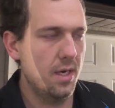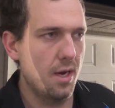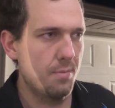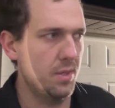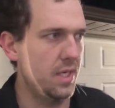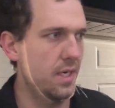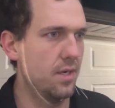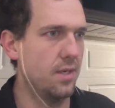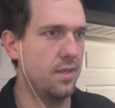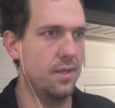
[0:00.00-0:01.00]
couple
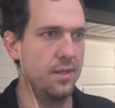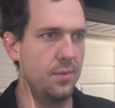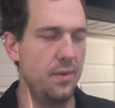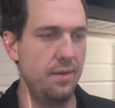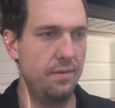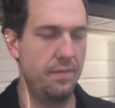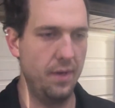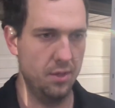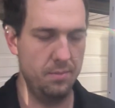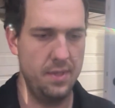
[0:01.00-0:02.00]
years since we've
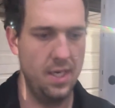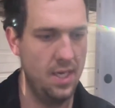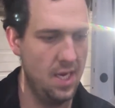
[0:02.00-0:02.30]
filmed.